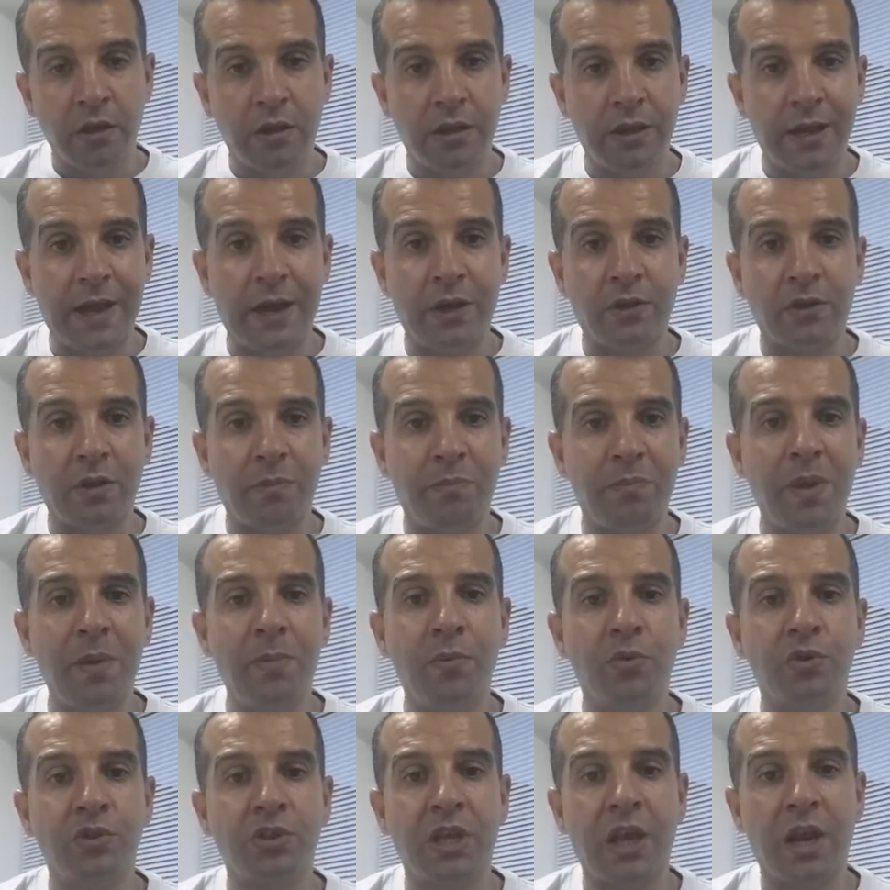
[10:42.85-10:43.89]
Now the
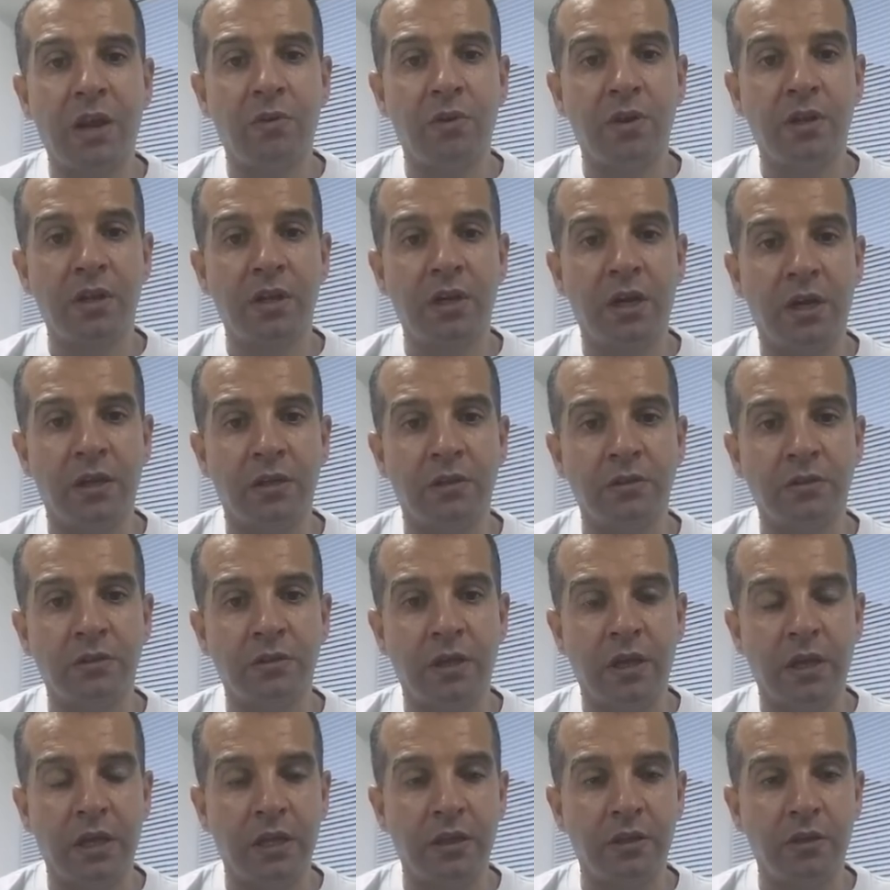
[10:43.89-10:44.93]
people's carrying
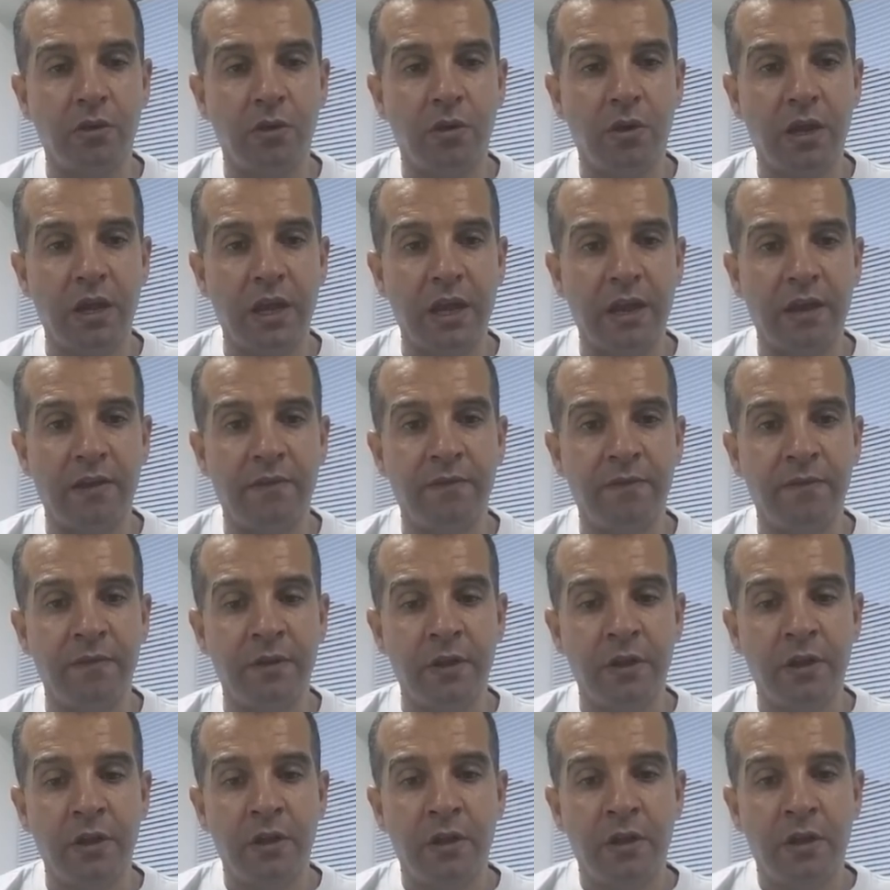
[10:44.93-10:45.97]
guns and don't have
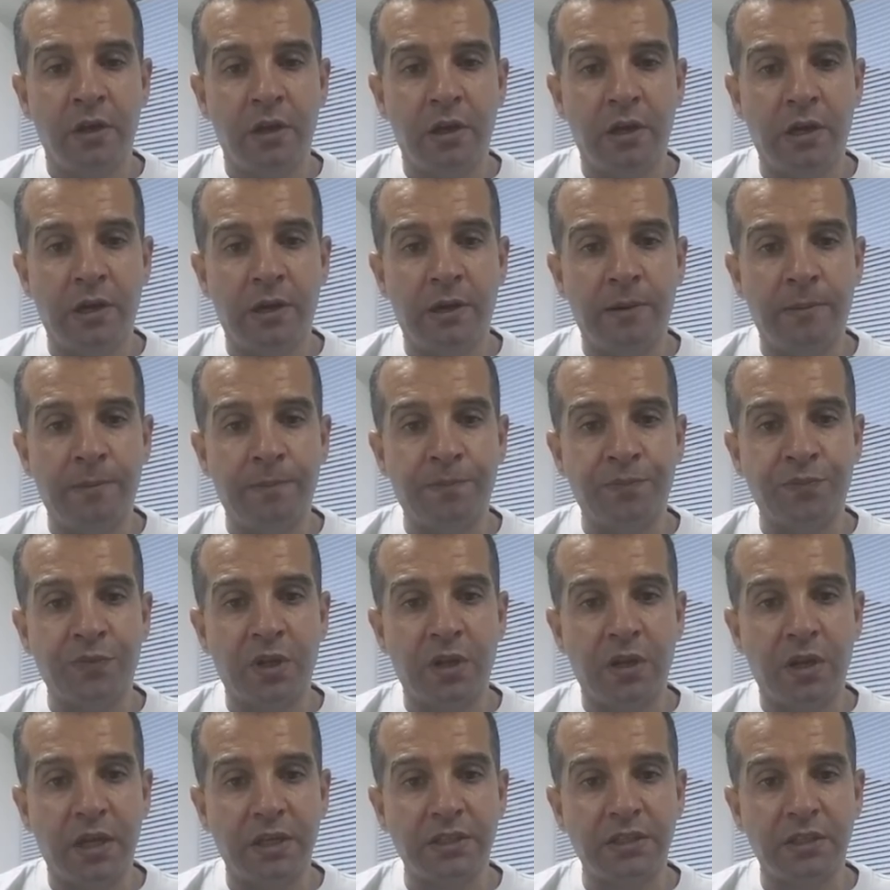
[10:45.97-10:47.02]

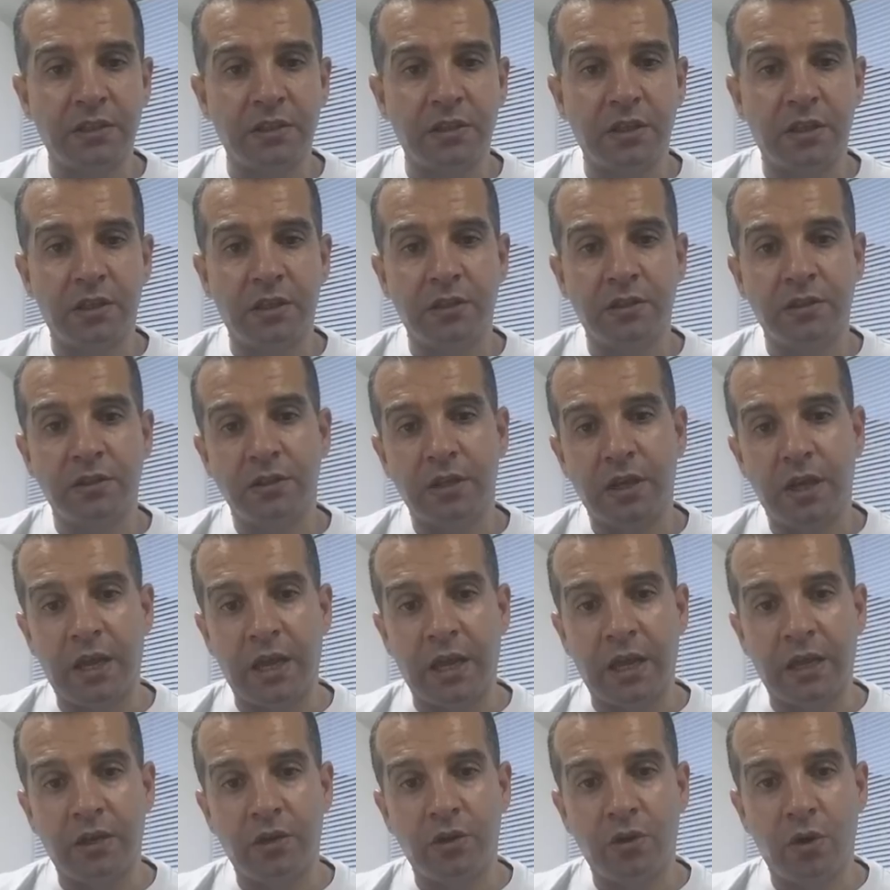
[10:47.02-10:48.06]
licenses
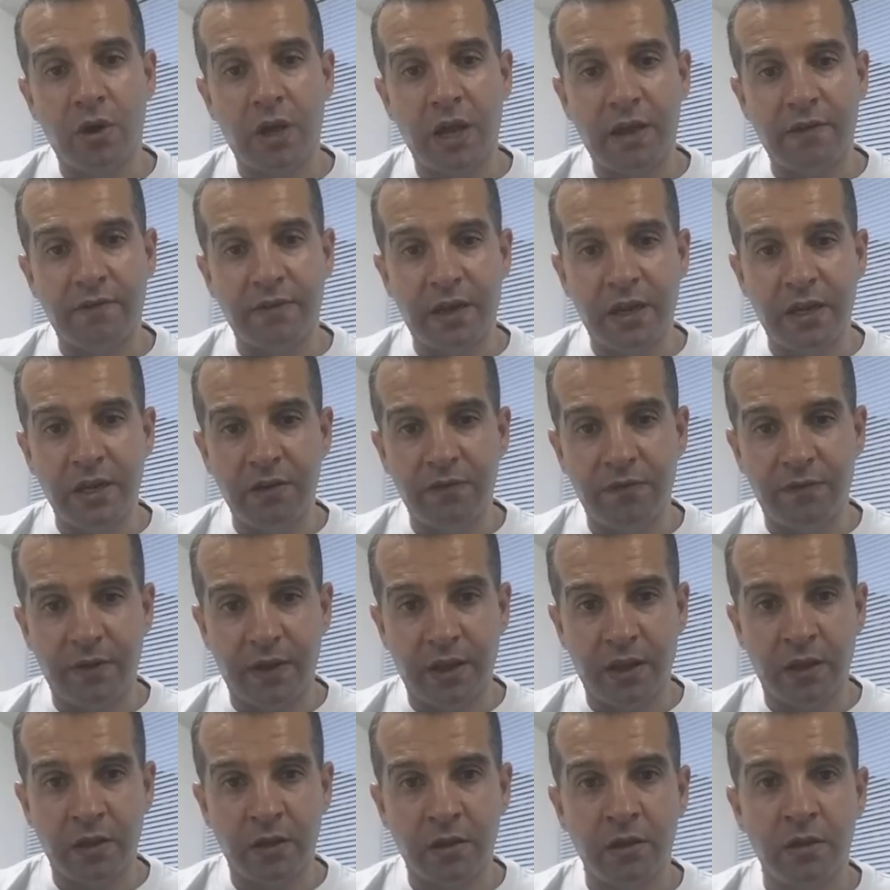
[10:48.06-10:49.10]
and don't have
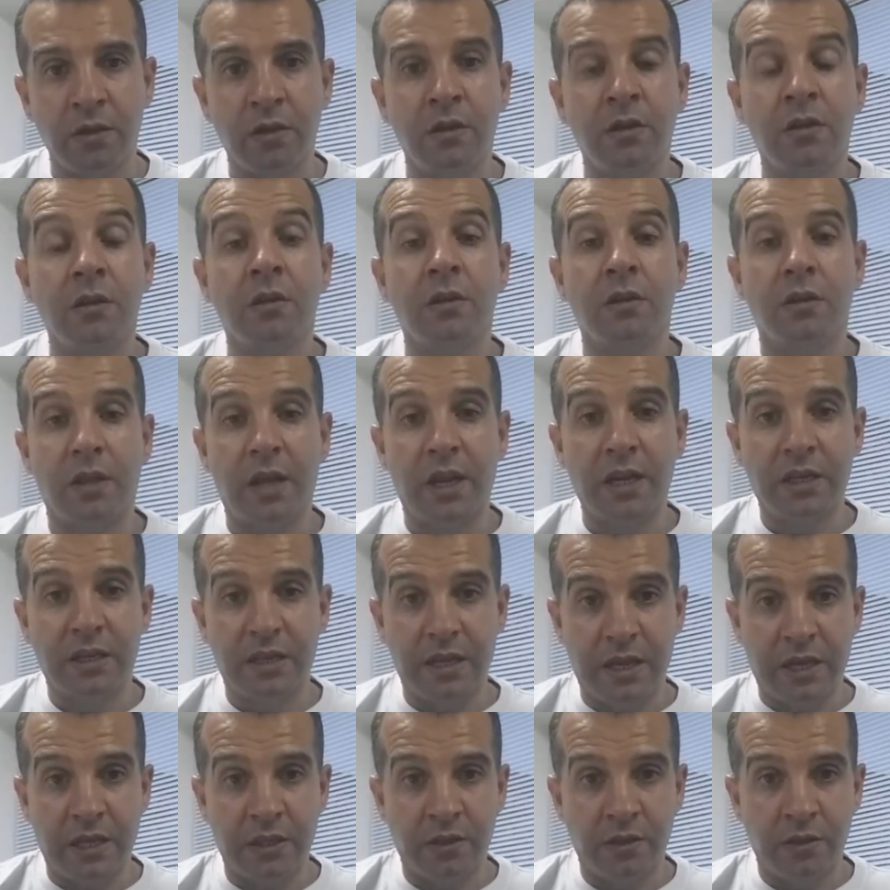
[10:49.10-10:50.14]
anything like
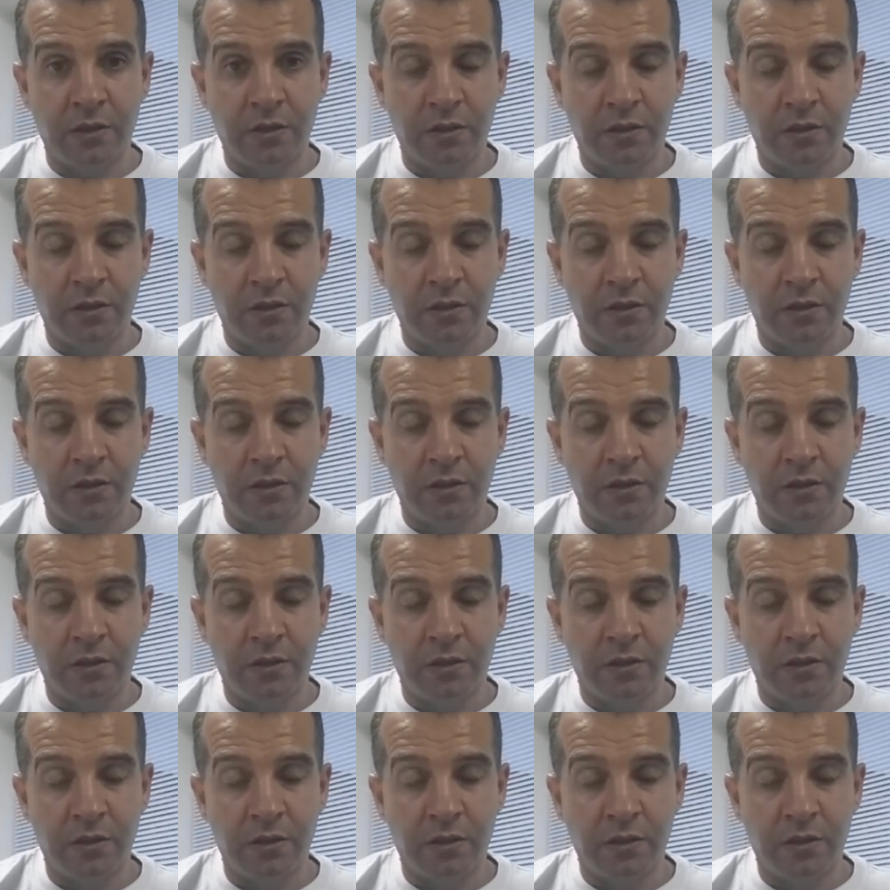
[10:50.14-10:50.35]
that,